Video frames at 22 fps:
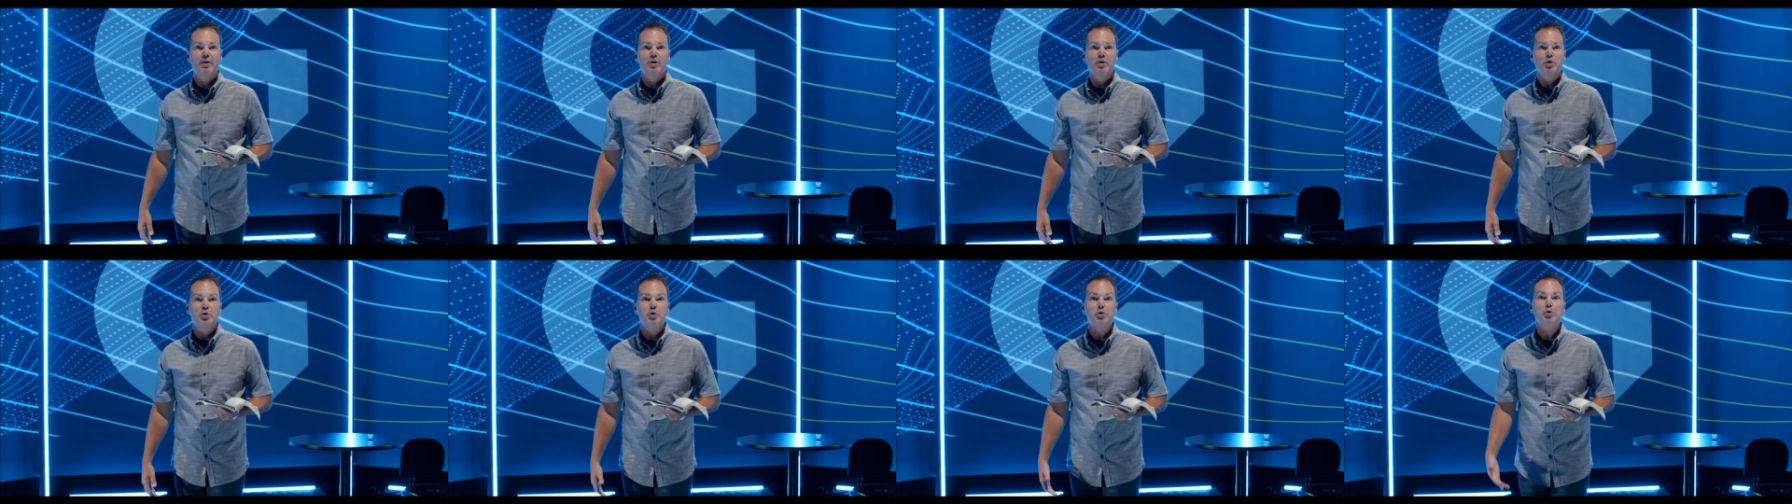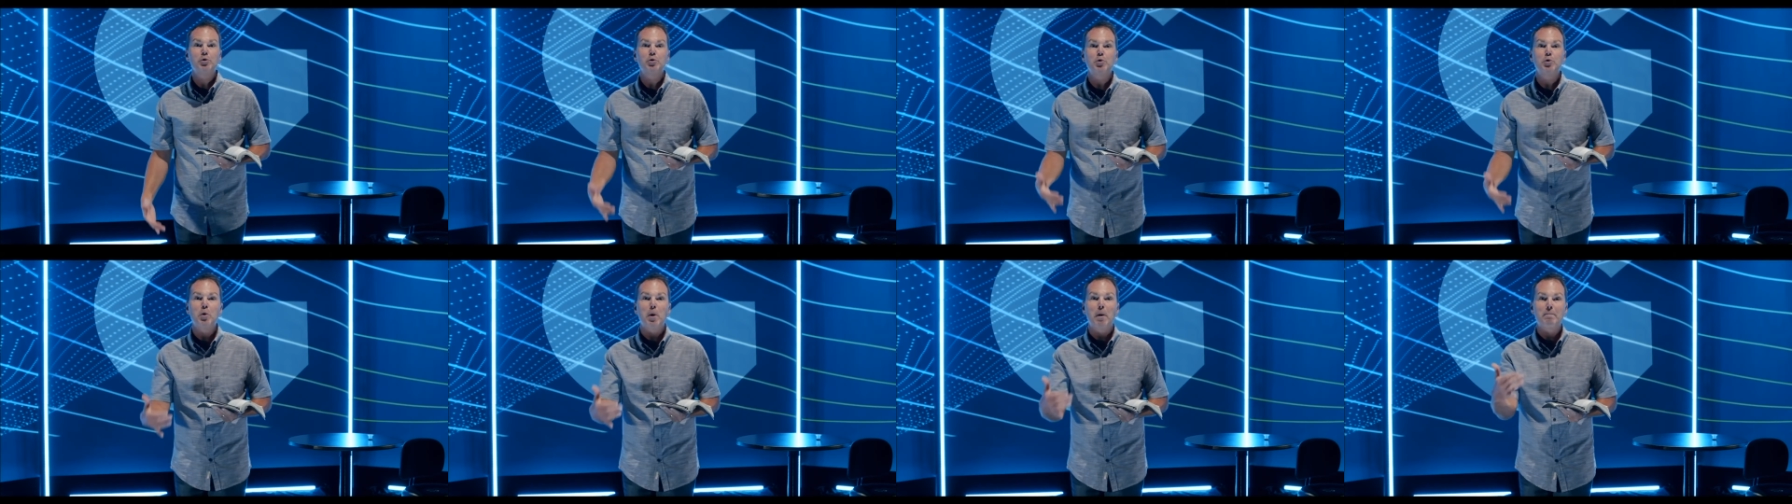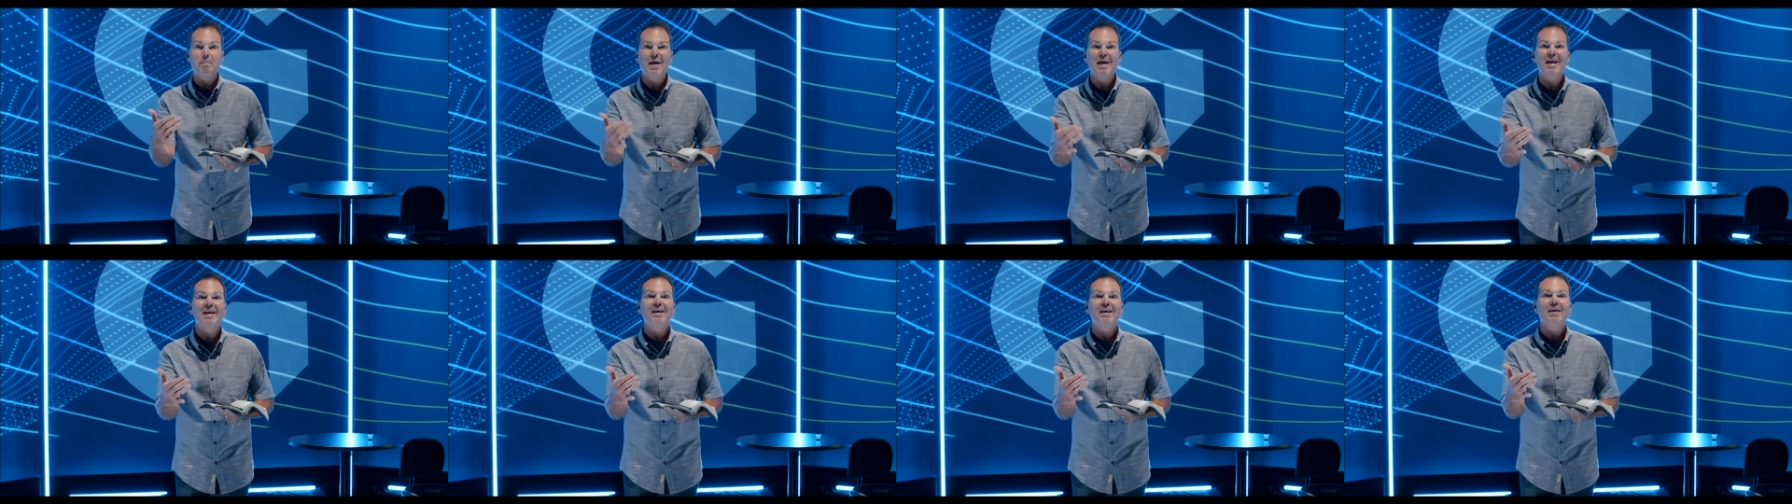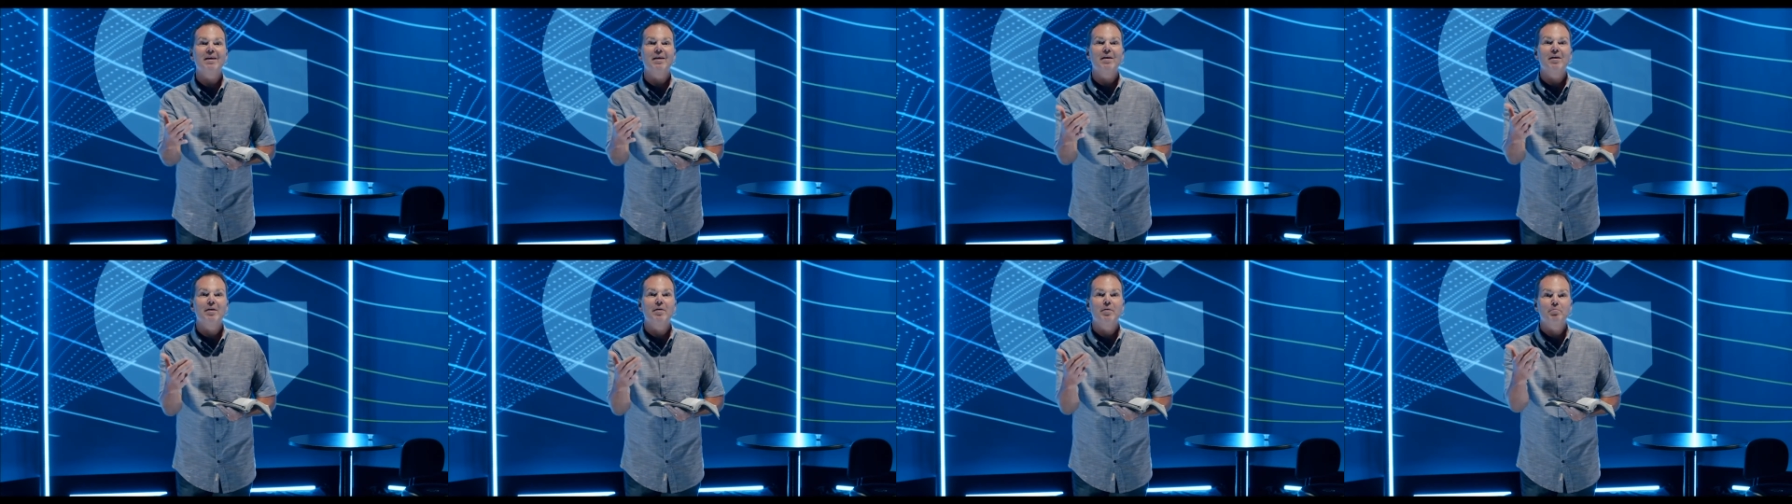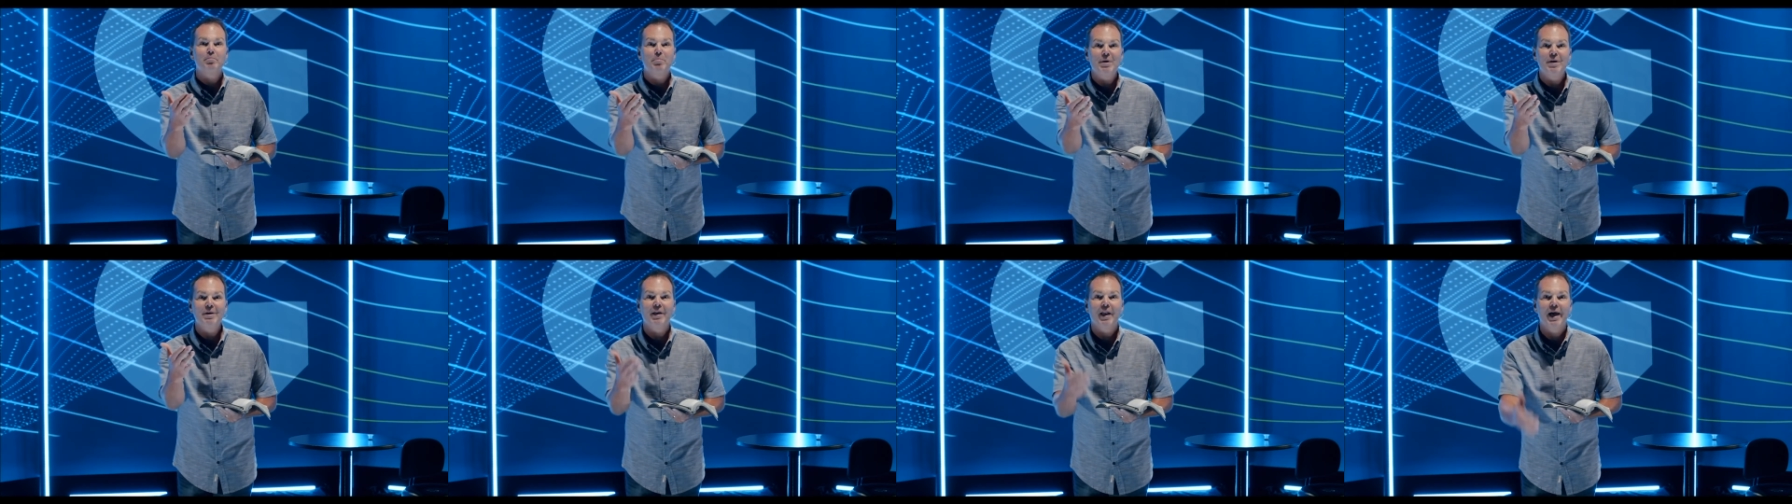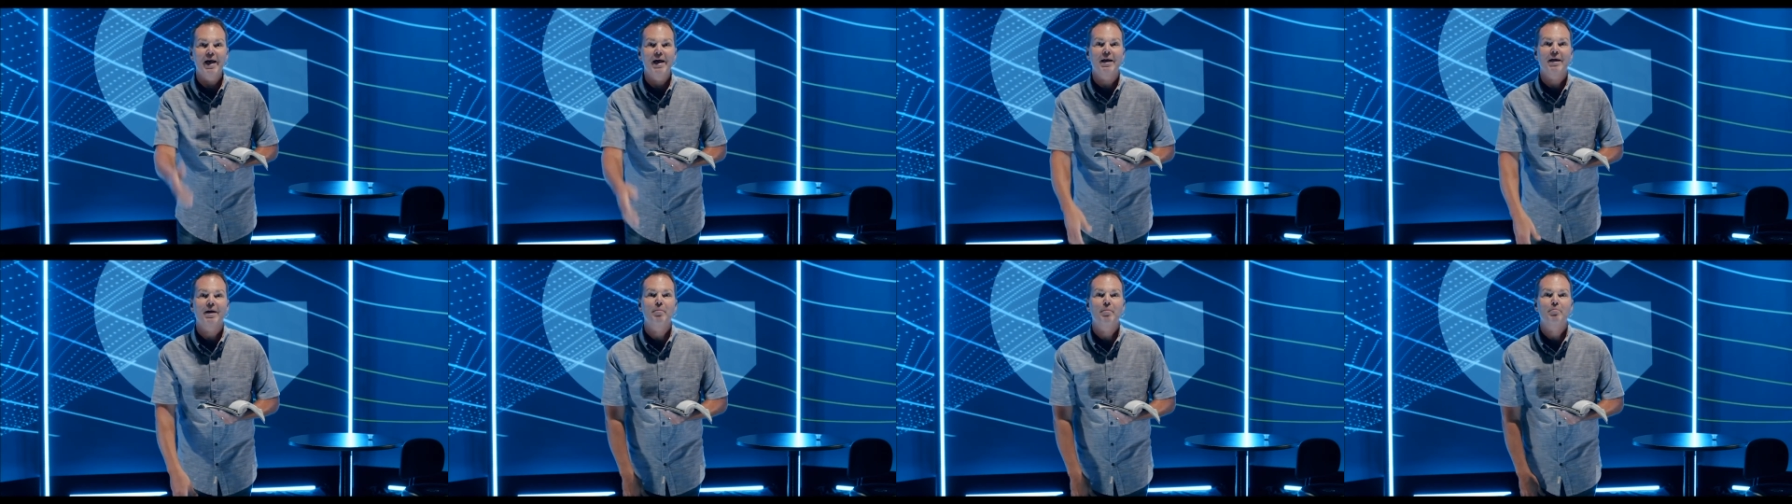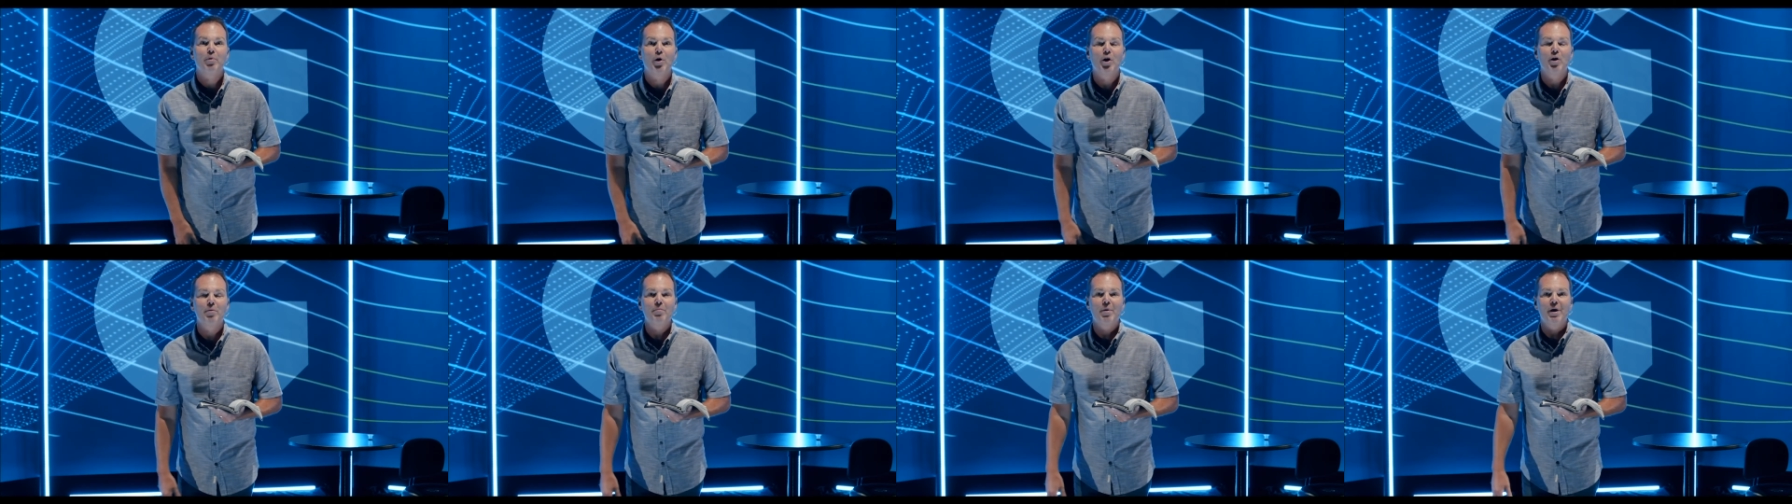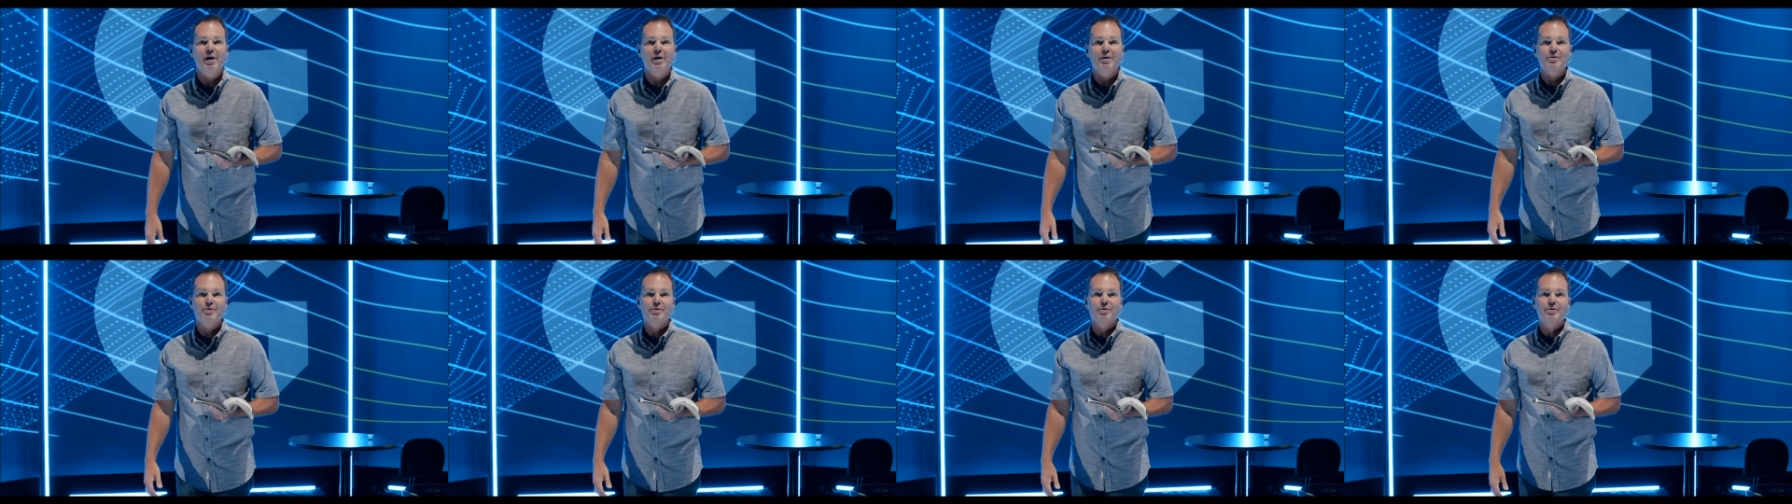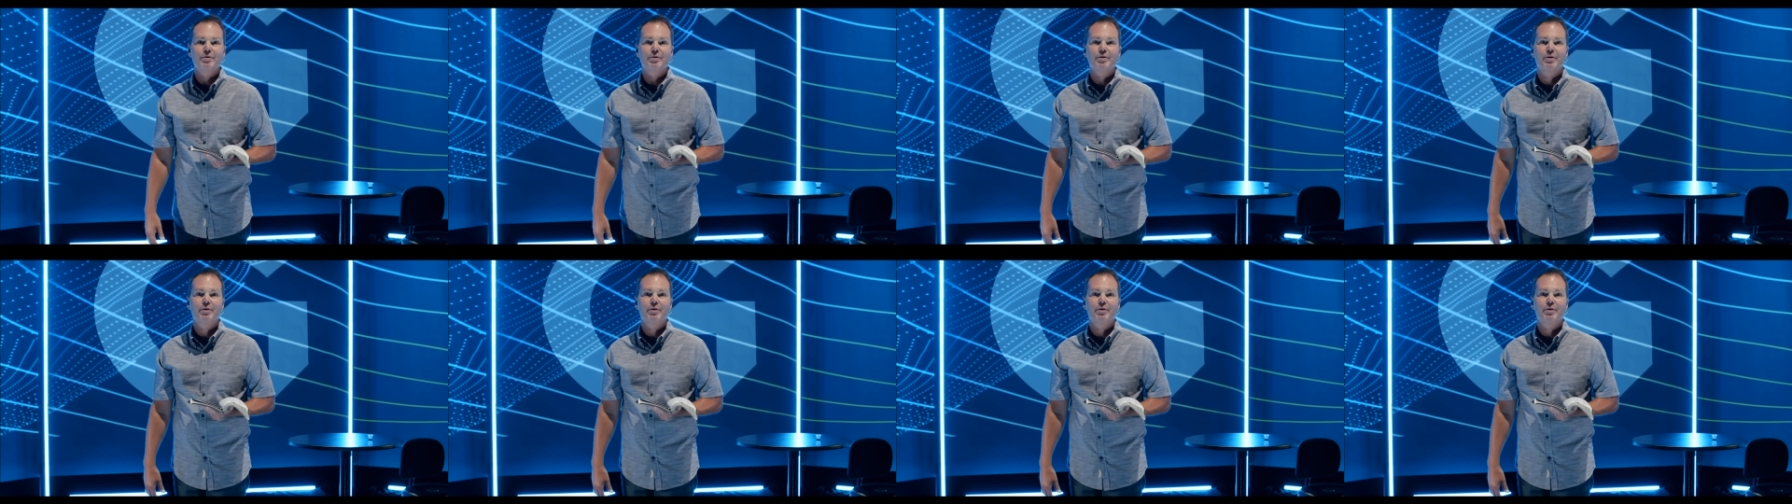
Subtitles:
You may be like Bartimaeus.